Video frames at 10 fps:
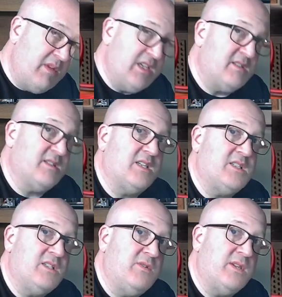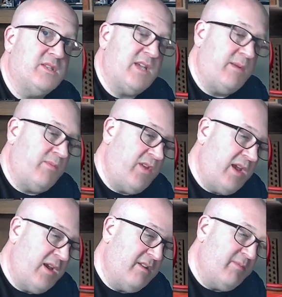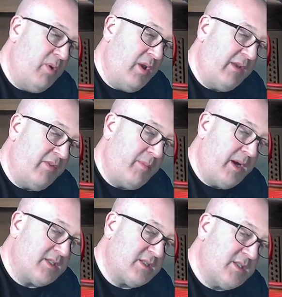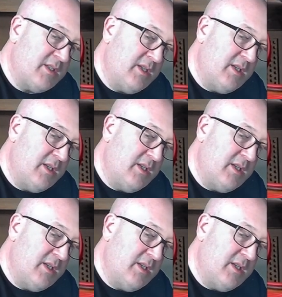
is essentially doing the same thing and is pulling the bus